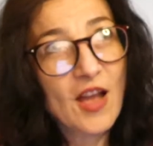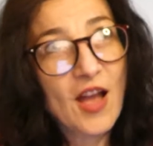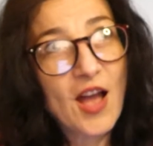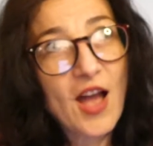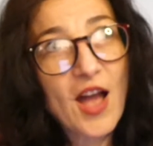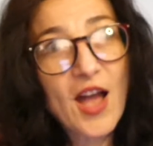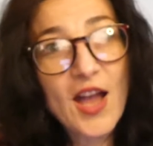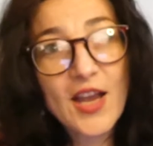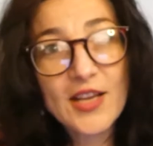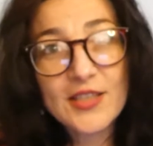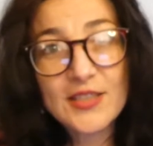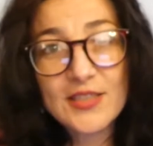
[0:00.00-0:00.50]

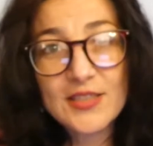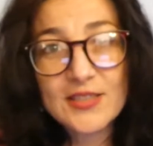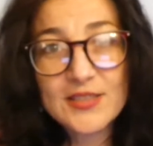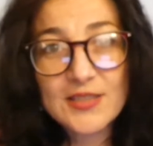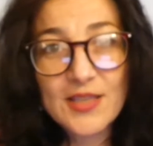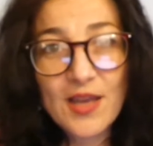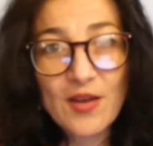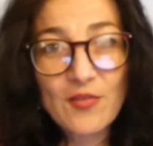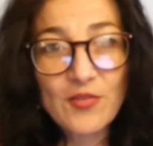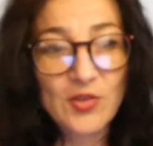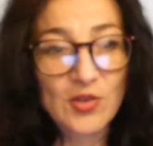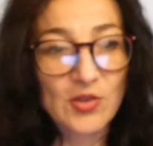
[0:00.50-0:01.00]
I
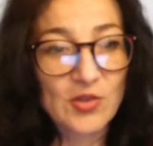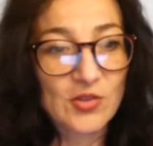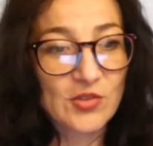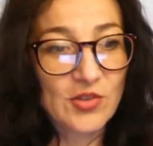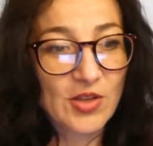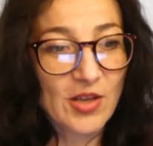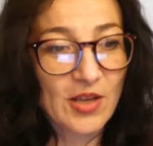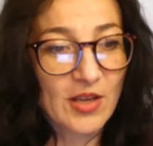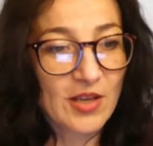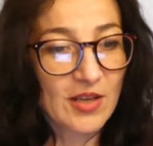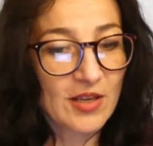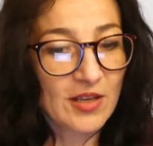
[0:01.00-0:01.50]
discovered
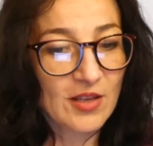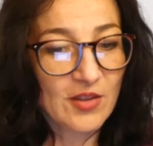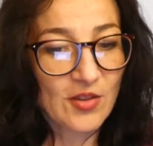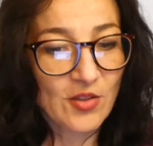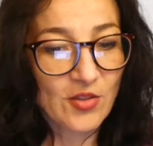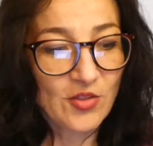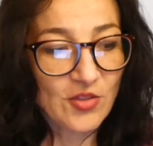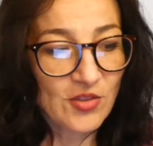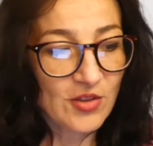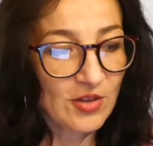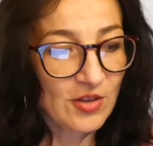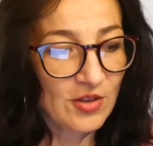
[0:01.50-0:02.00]

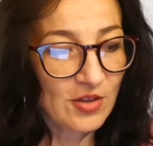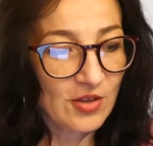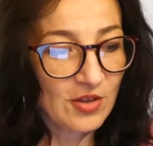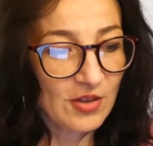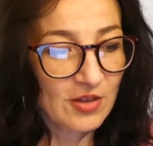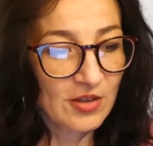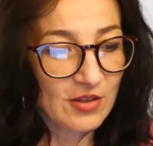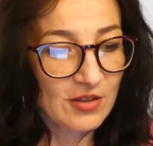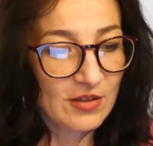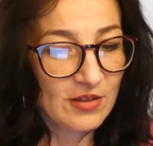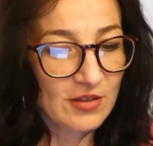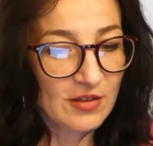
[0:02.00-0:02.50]
the
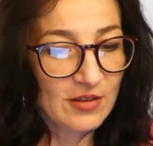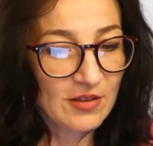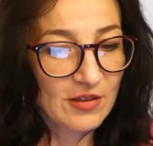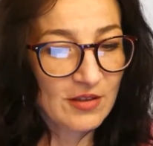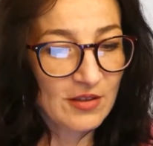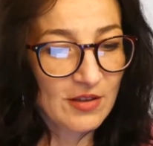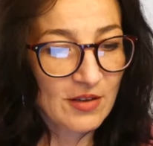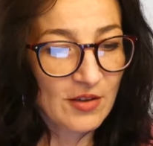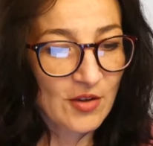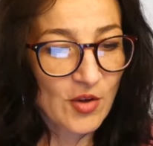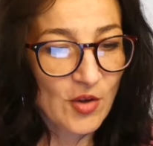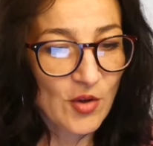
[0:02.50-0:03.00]

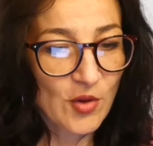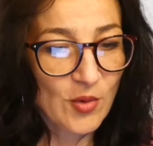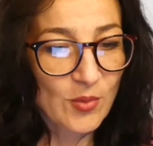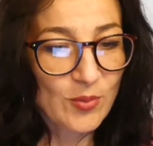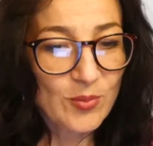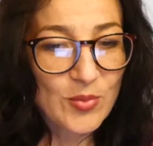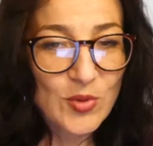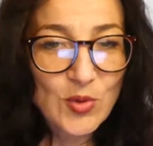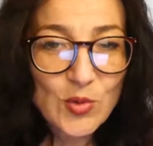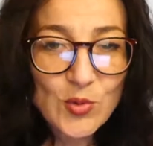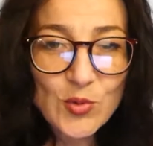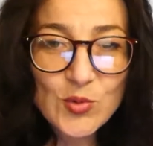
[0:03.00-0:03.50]

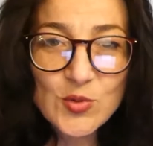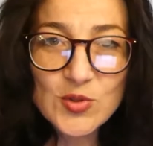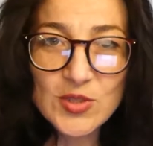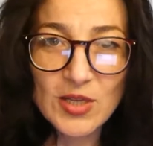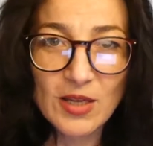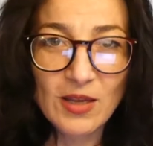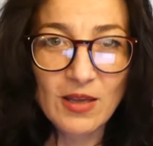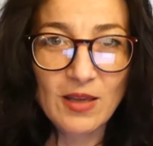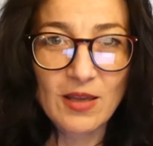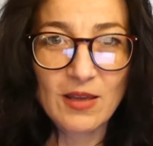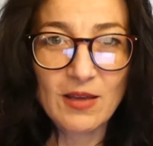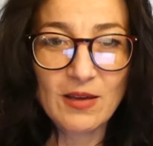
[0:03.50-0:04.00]

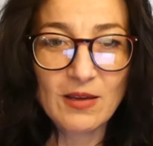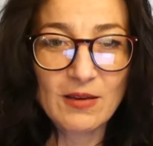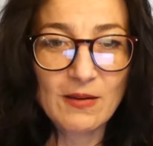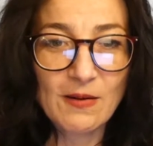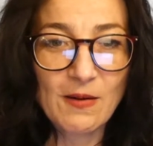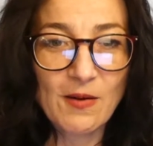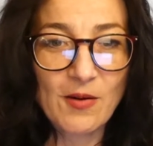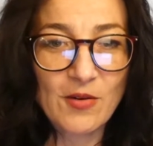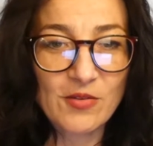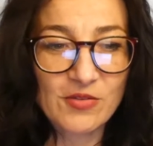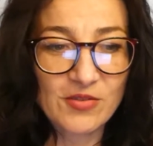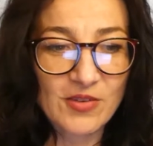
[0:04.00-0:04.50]
beauty
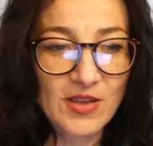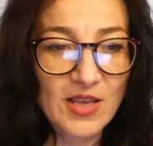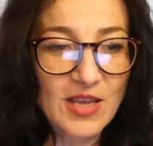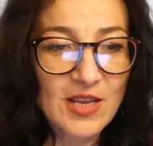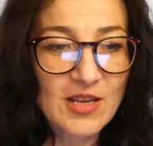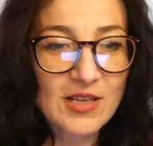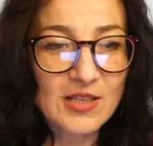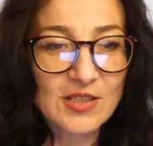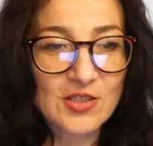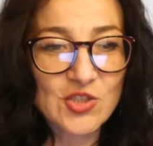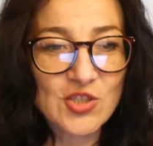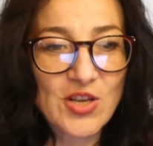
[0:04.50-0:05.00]
of
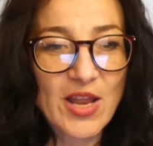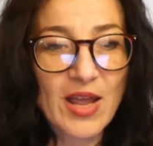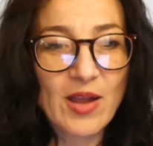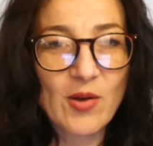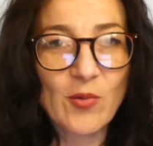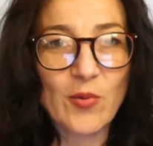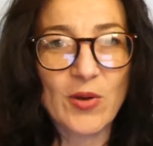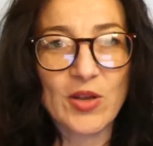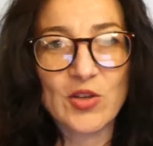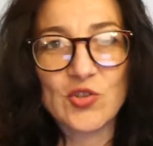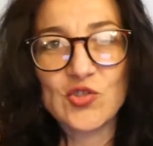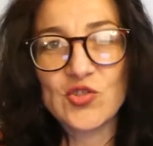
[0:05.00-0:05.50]
English
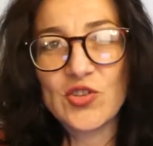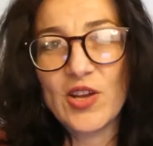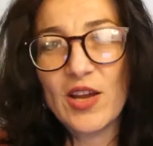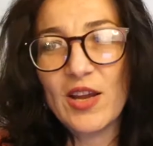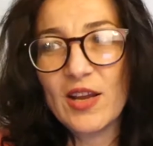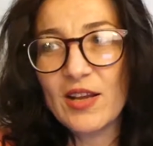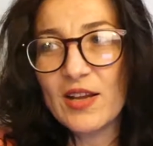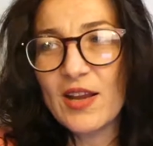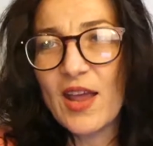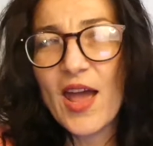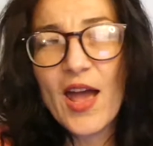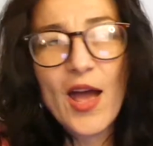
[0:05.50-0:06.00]
language
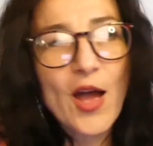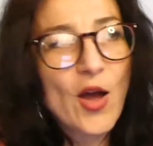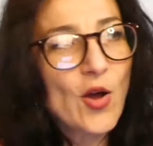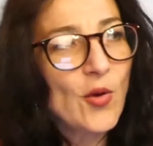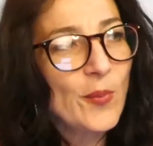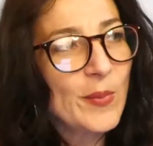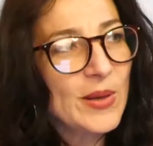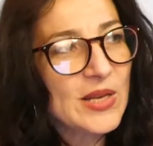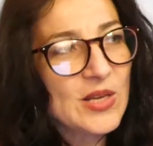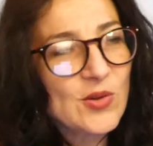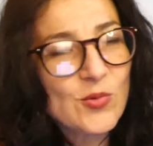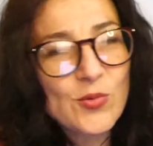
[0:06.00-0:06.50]
and how
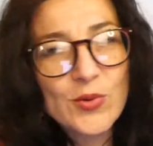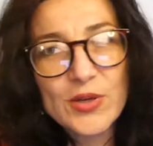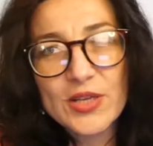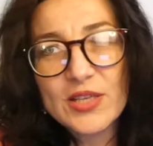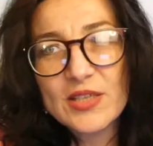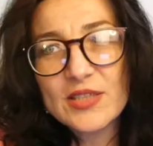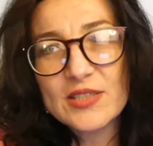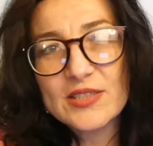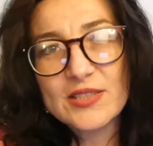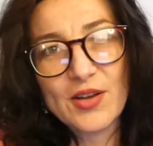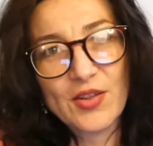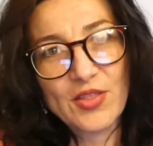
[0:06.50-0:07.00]
many
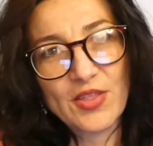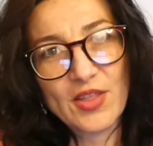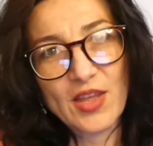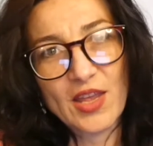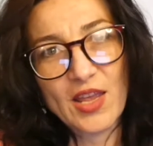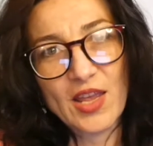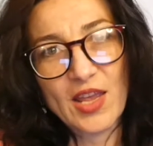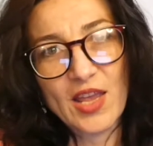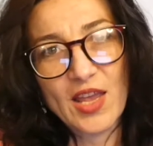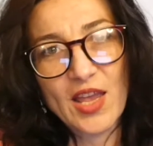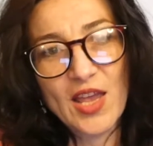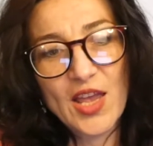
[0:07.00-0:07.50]
words are
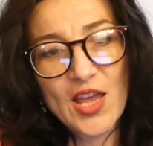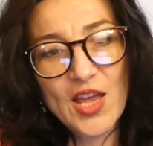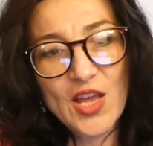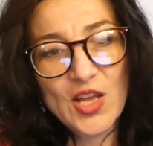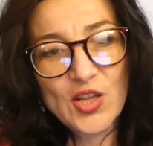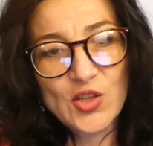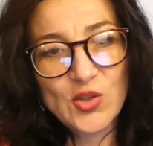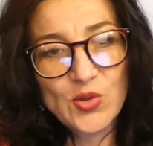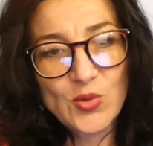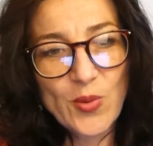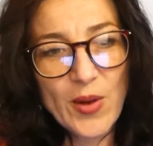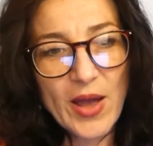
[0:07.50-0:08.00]
there
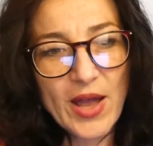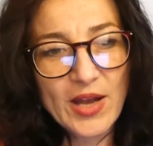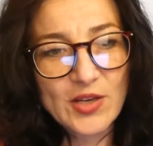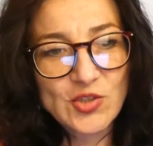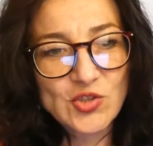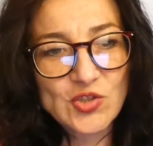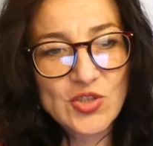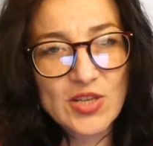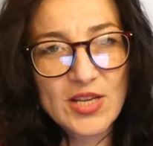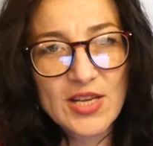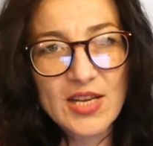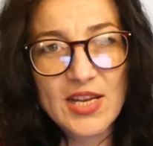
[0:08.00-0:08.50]
to
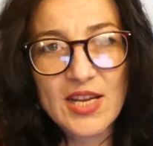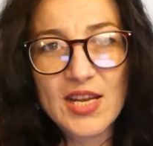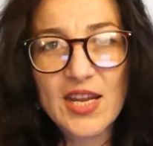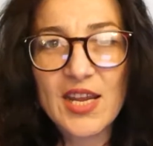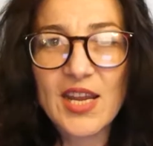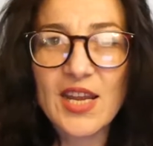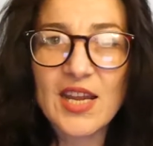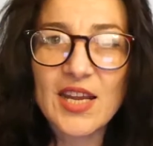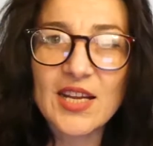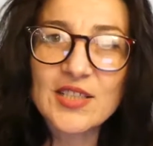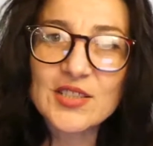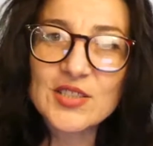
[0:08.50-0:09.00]
actually
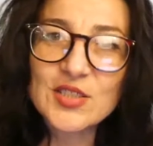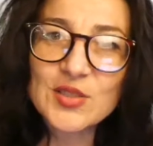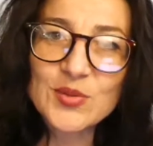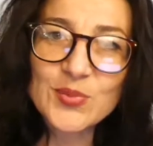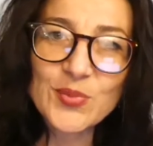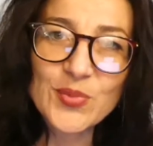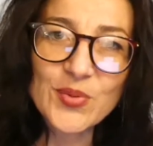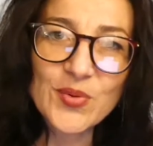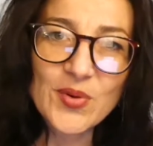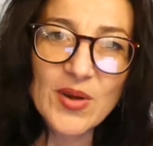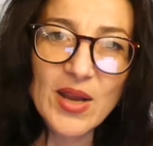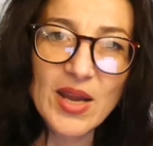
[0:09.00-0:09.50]

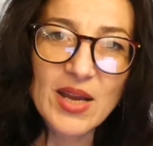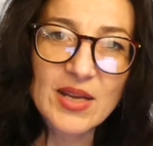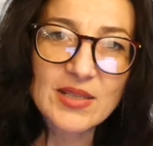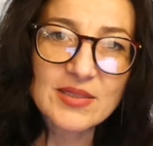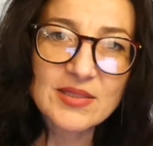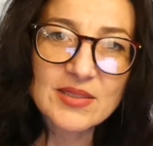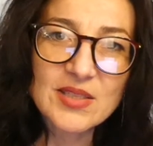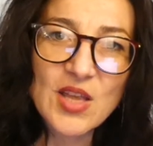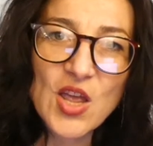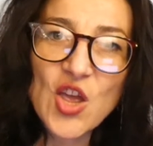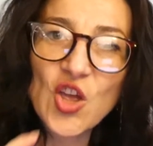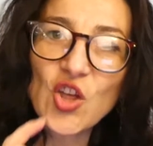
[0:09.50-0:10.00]

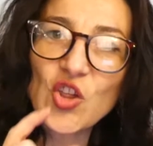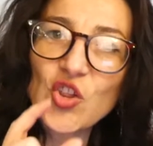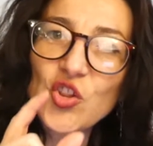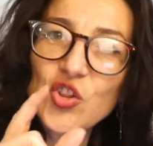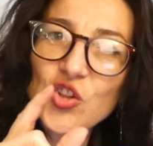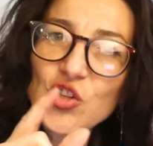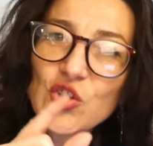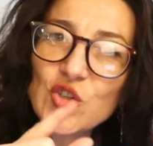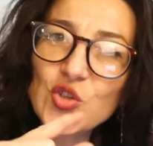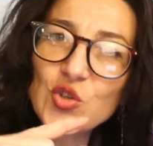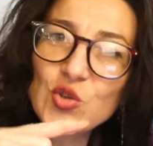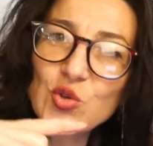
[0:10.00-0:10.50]
express
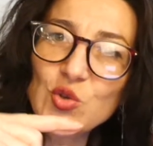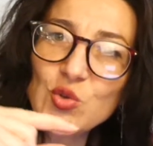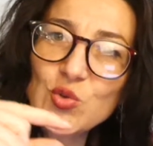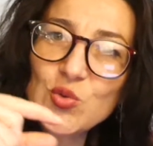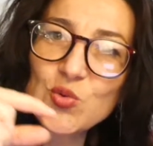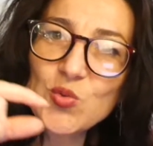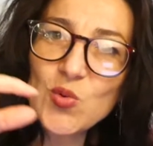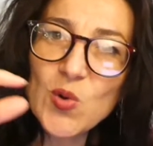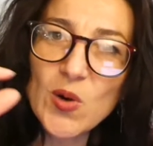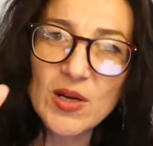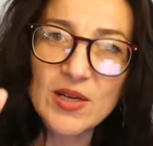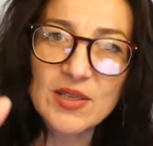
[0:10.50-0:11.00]
the
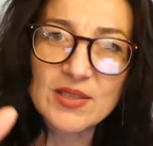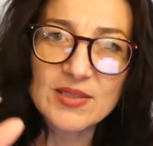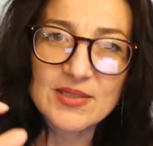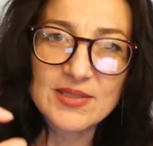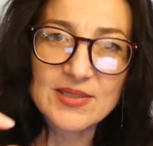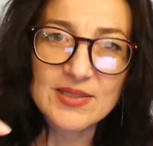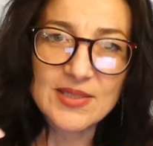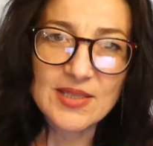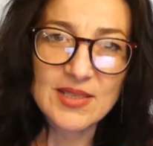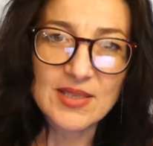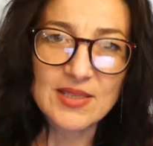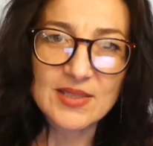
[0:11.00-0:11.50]

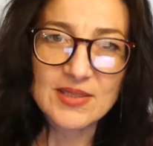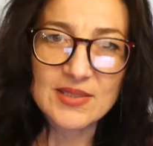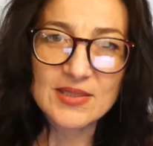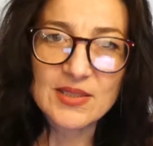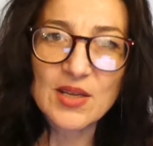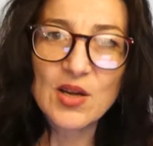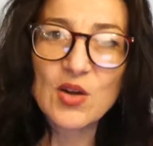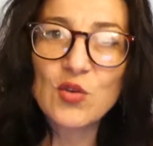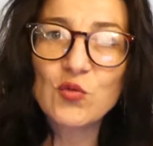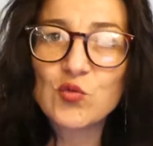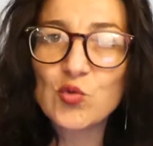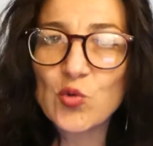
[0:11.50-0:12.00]
nuances
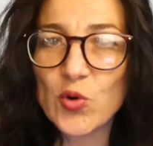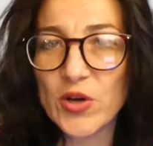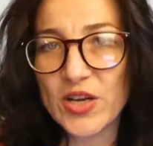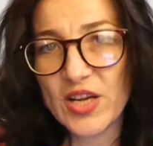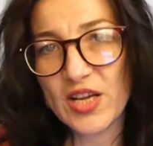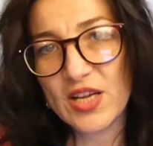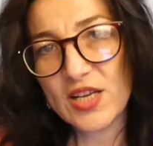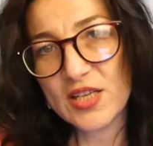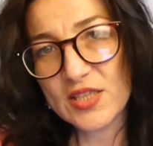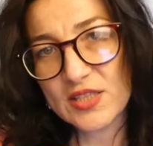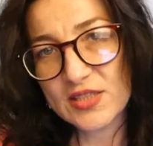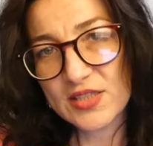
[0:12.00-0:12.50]
of what it
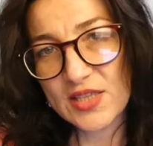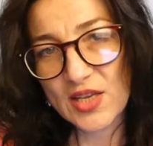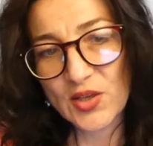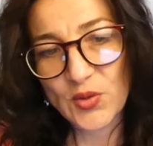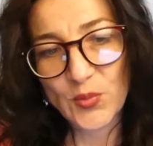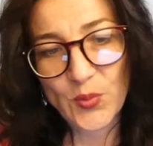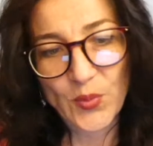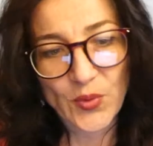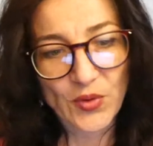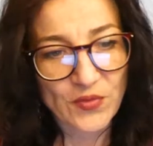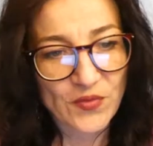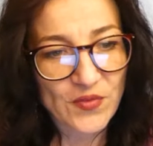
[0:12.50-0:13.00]
is that
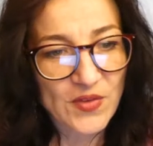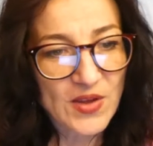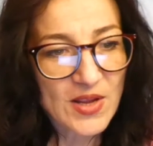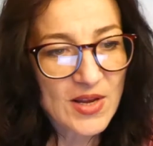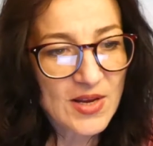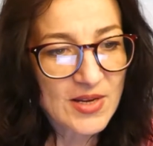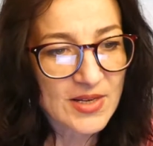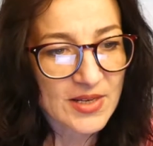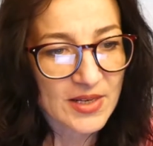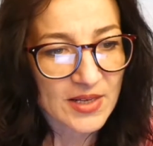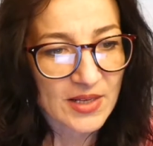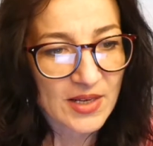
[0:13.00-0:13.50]
we're
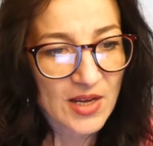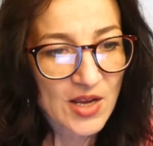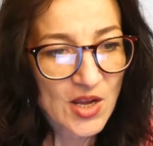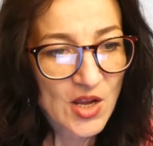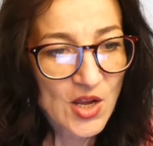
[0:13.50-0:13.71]
feeling.